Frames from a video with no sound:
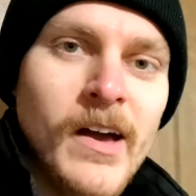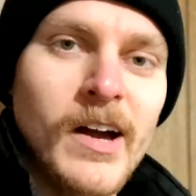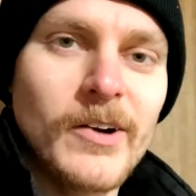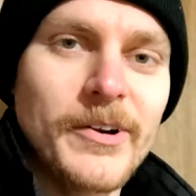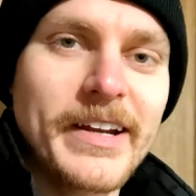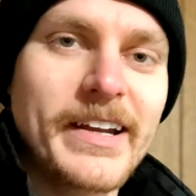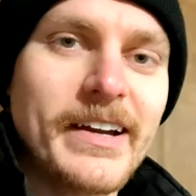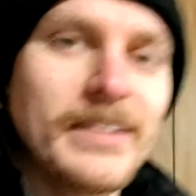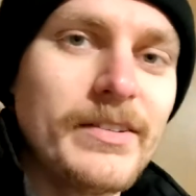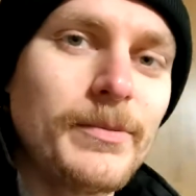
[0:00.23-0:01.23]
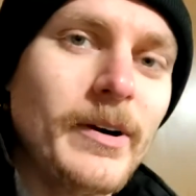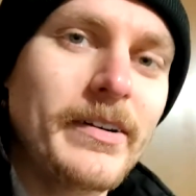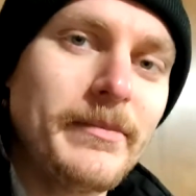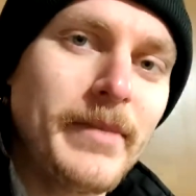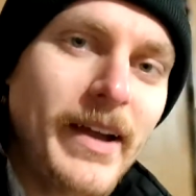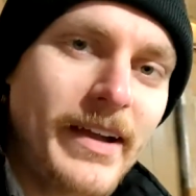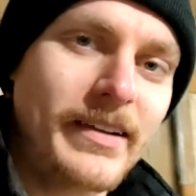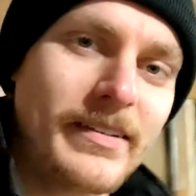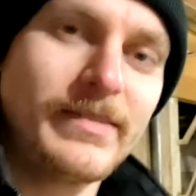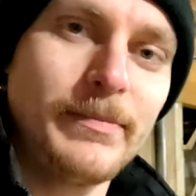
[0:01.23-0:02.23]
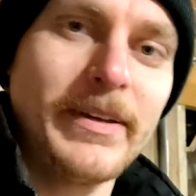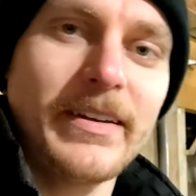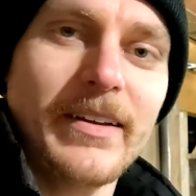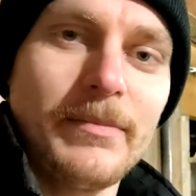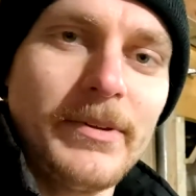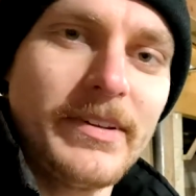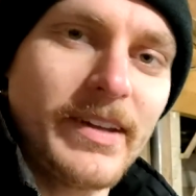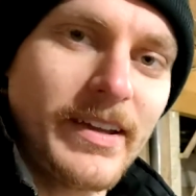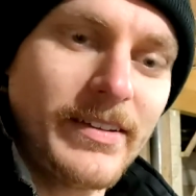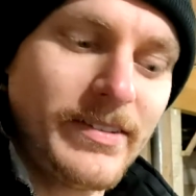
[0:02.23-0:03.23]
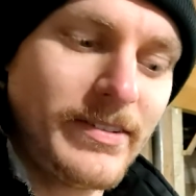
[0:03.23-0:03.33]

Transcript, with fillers: Alright guys, welcome back. It's been a couple of days